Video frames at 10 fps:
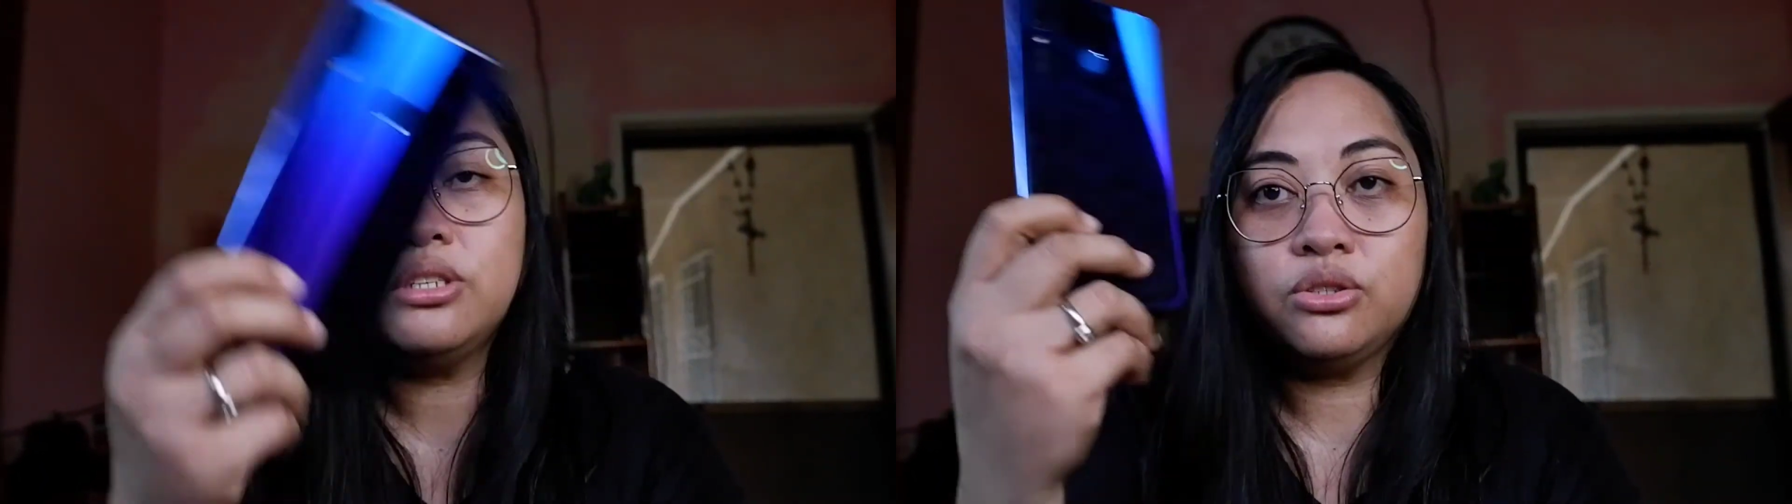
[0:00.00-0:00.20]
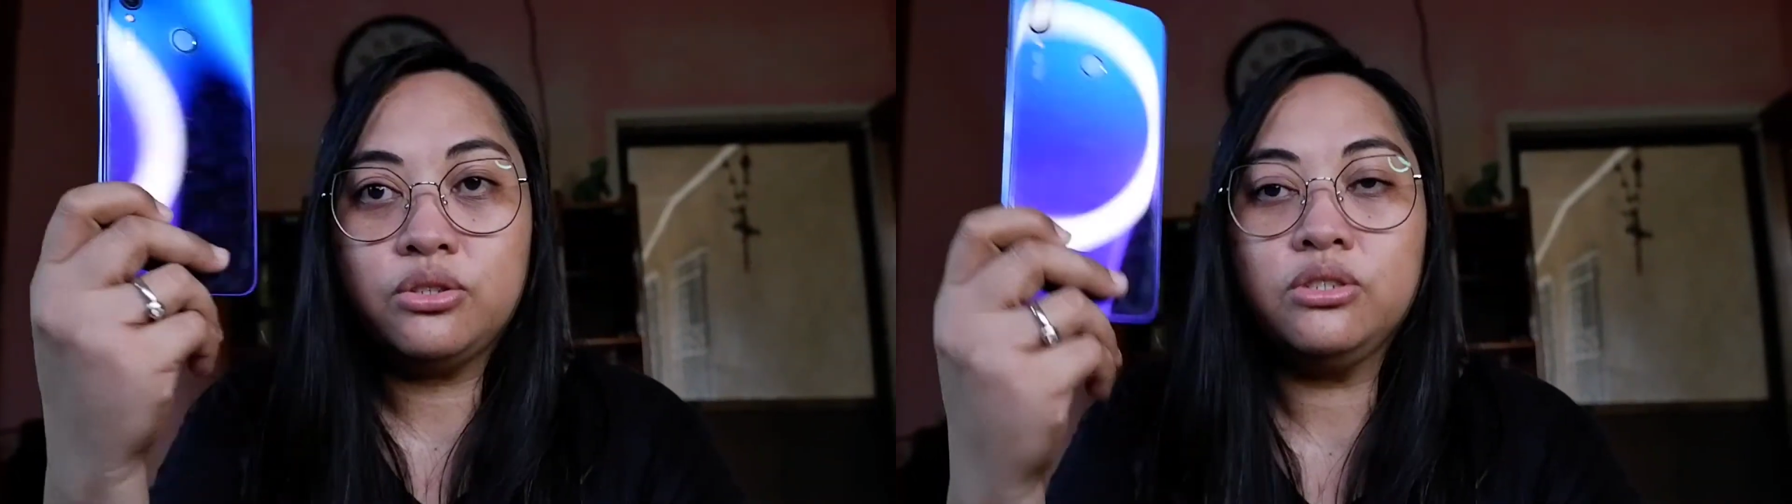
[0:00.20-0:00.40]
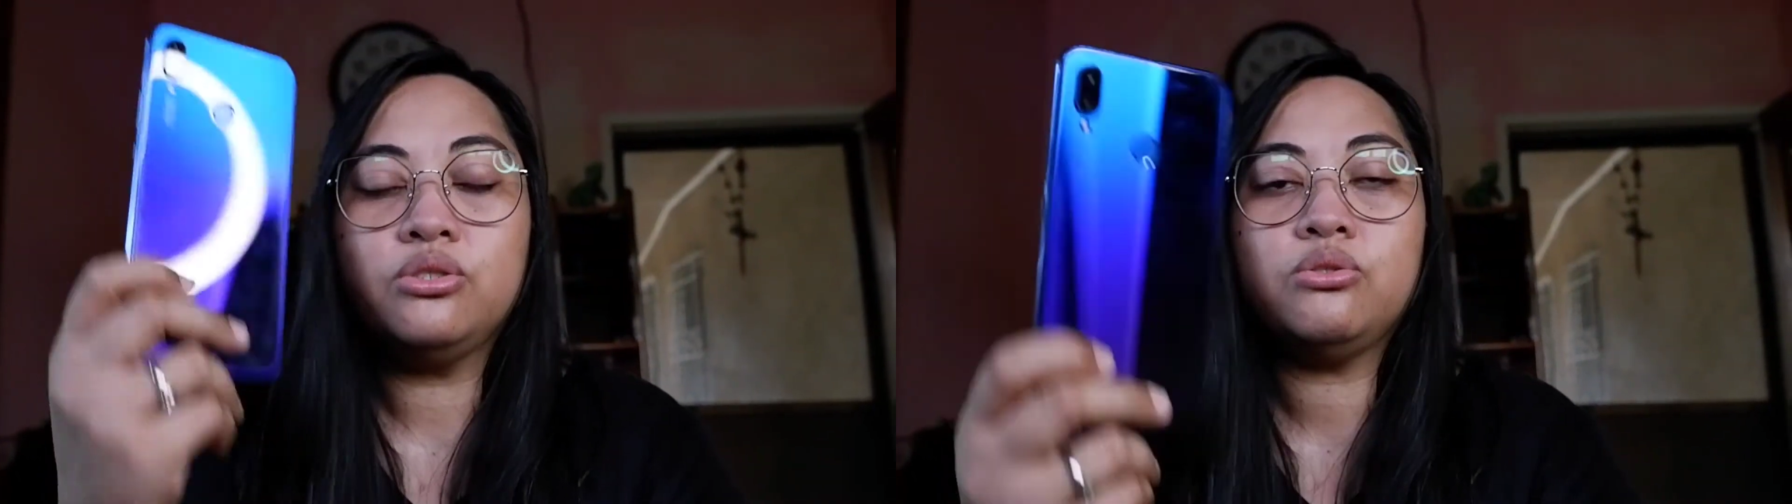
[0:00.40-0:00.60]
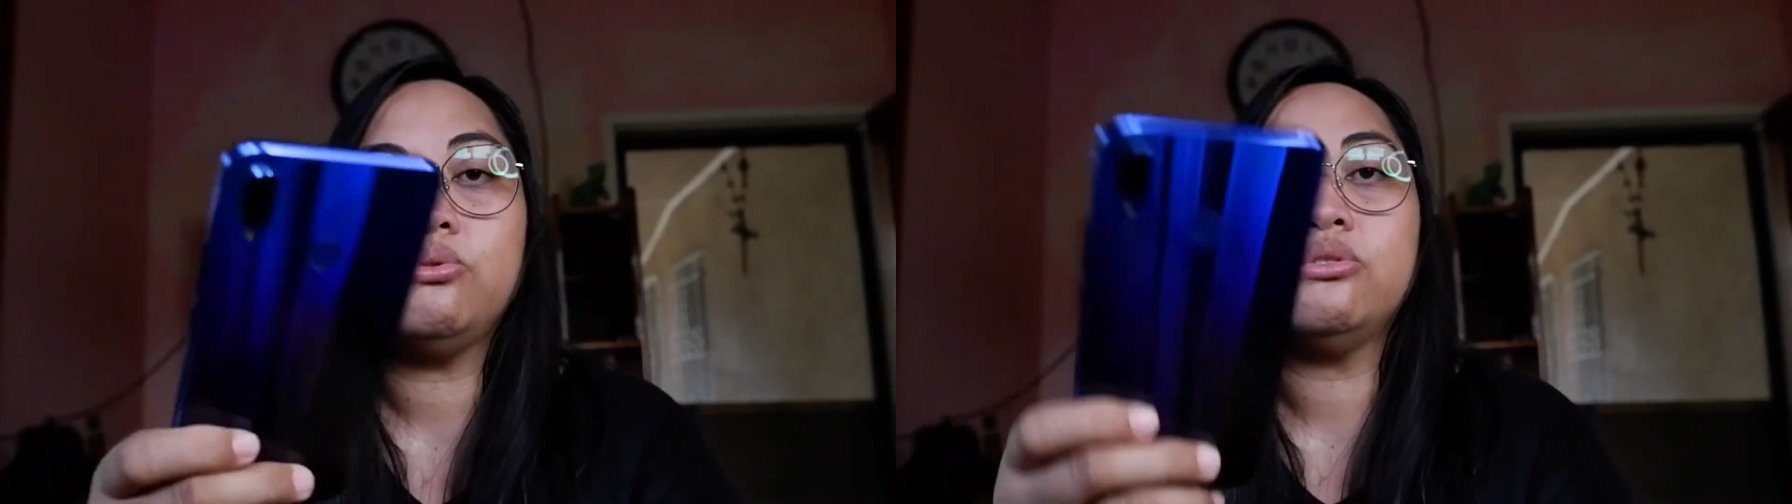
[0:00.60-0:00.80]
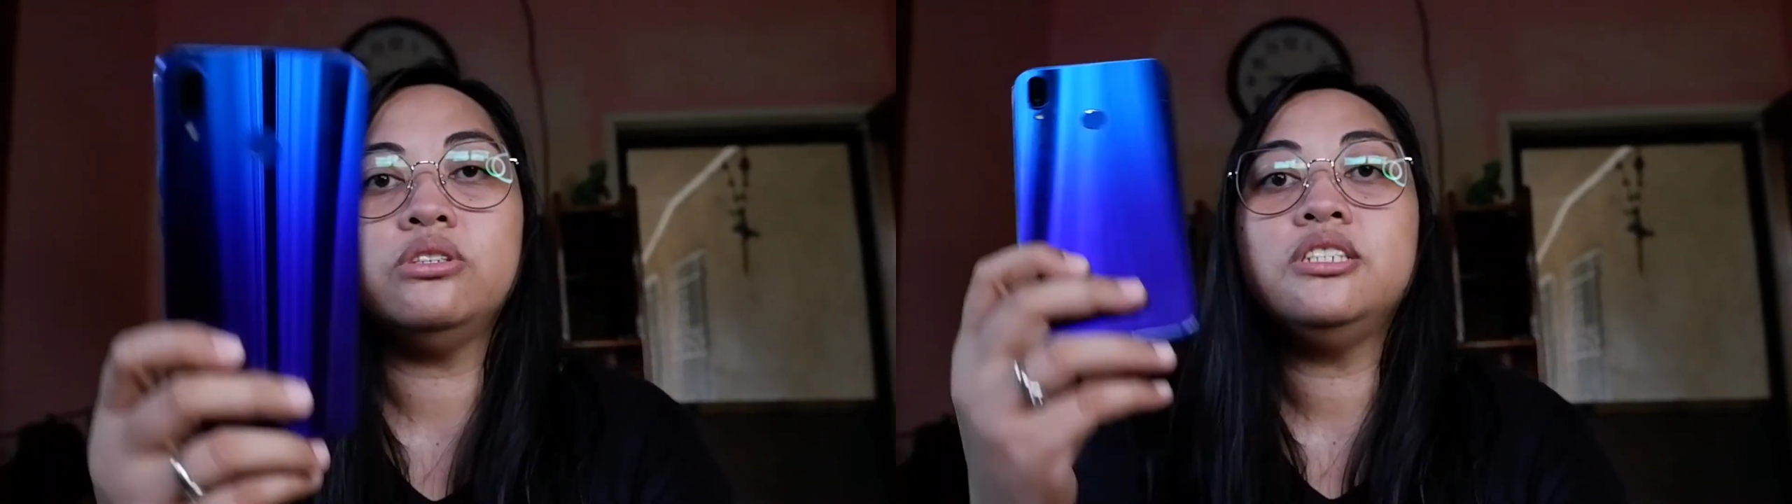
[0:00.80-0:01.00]
internal
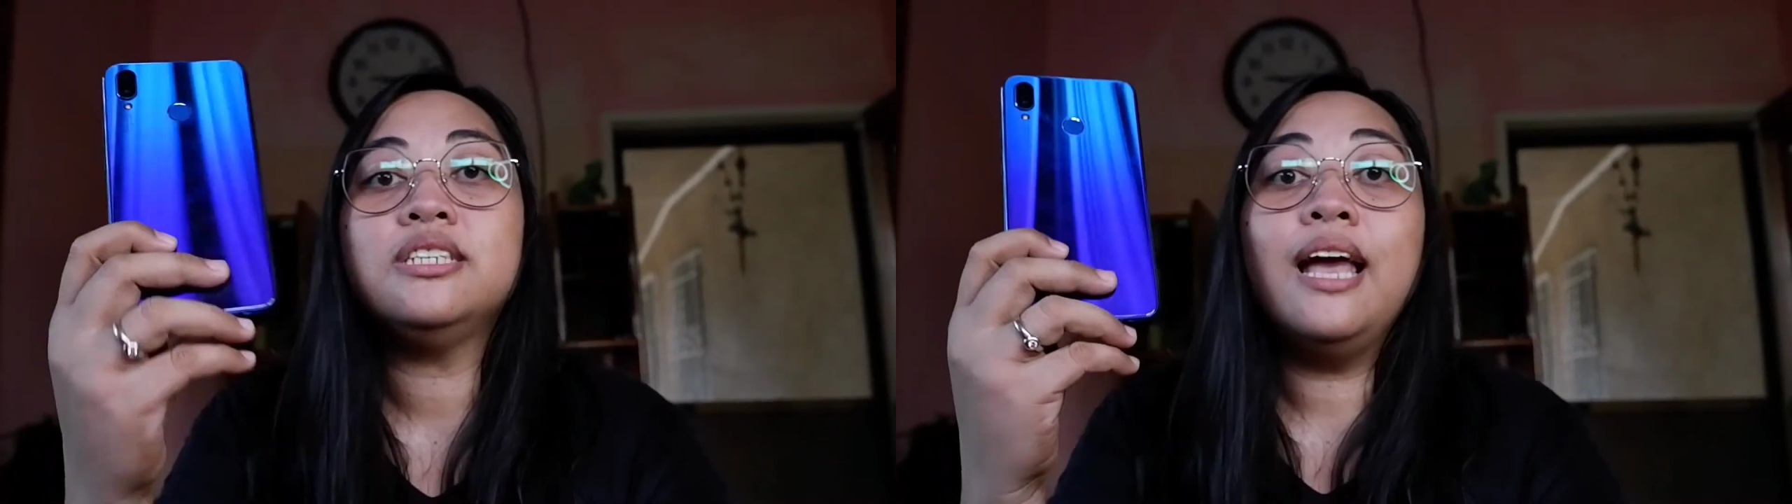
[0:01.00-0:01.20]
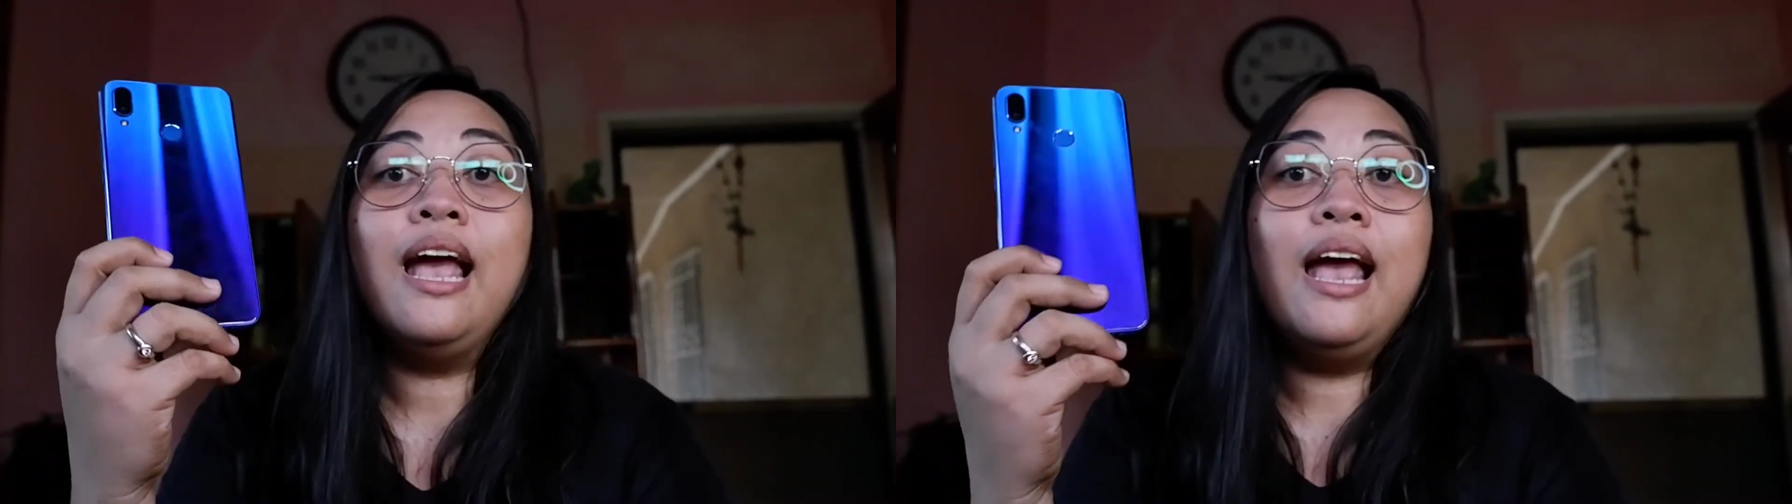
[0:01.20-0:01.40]
storage,